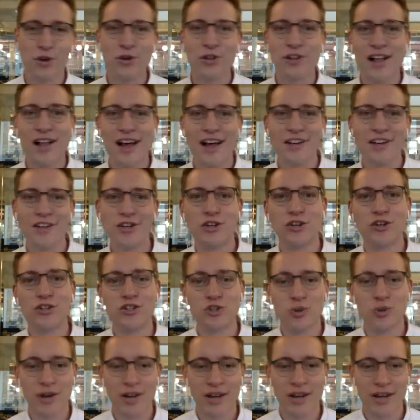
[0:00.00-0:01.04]
glad you
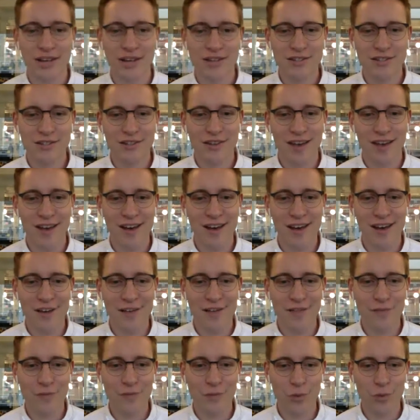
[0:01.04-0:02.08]
could join us
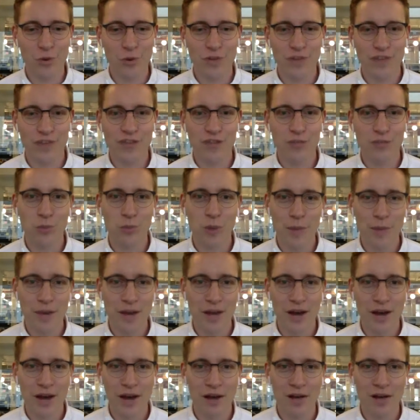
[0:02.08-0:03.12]
for this
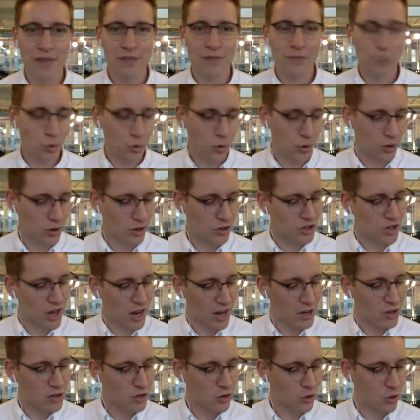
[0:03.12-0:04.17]
webinar for
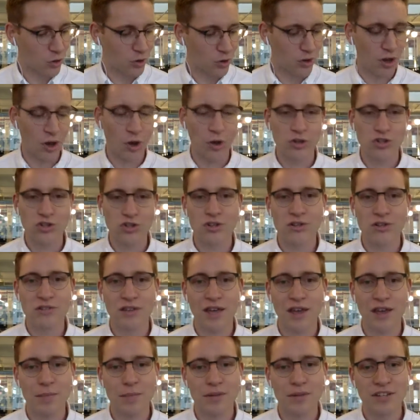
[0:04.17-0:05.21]
Change.org
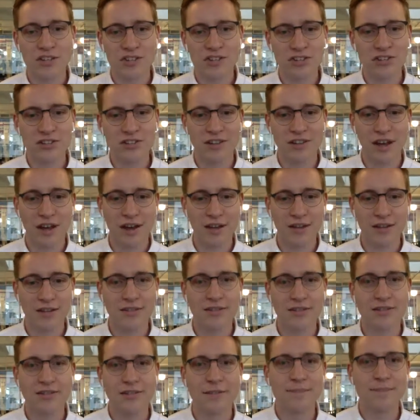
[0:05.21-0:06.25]
coaches and petition
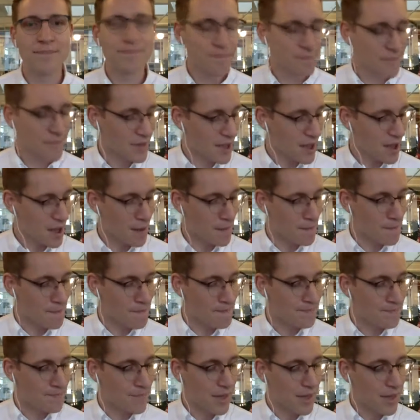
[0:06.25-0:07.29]
starters.
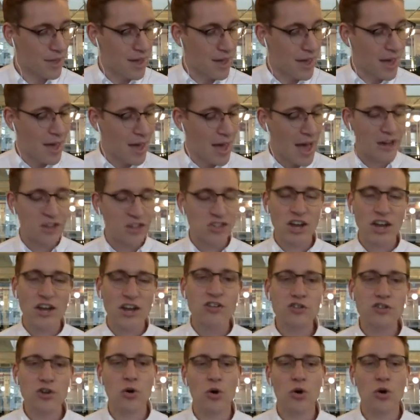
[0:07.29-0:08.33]
At
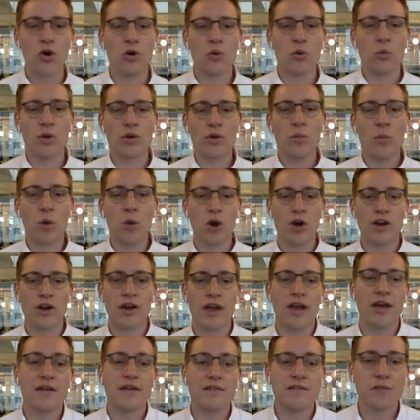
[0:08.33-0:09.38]
Change.org, we want
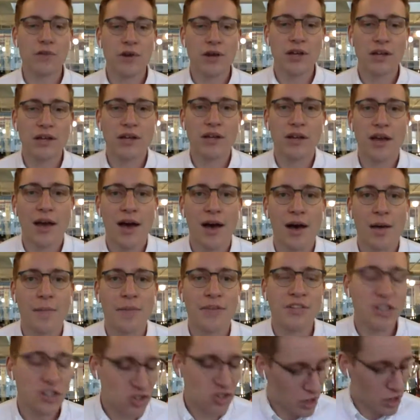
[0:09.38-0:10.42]
every
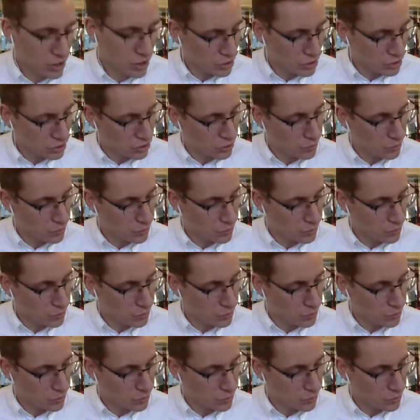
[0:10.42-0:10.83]
petition to